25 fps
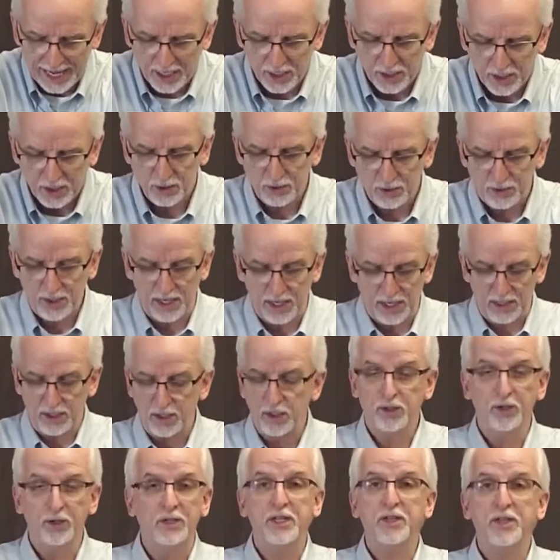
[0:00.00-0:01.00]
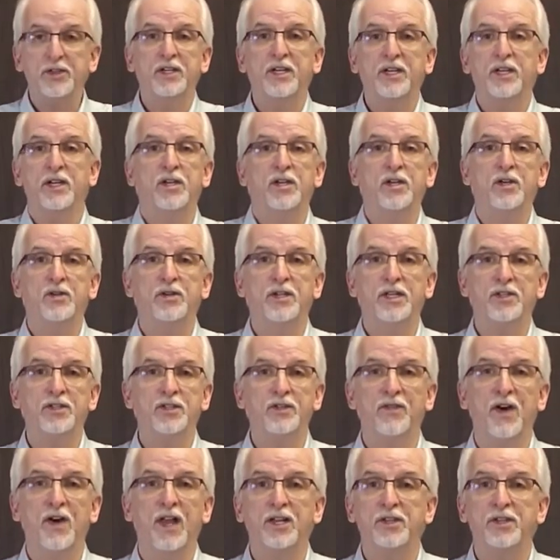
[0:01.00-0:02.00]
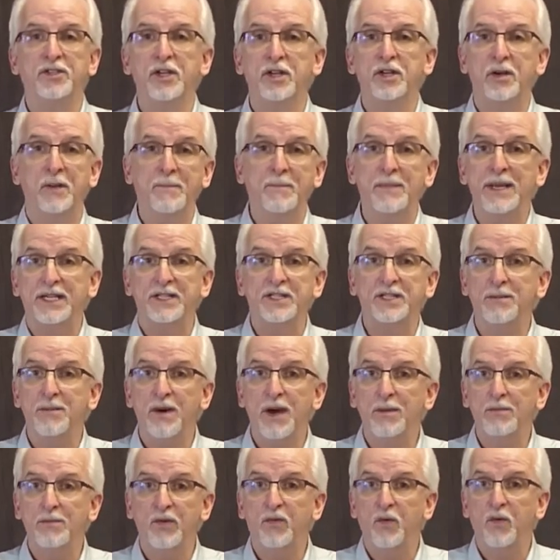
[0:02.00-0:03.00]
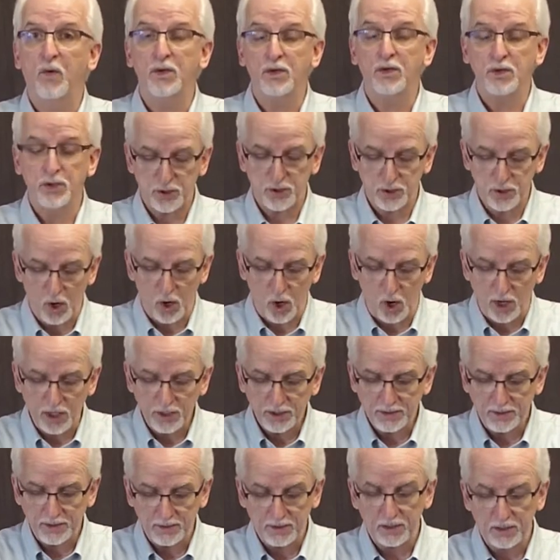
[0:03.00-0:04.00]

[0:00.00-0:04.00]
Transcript: You can get the volunteer to mix them up before you start,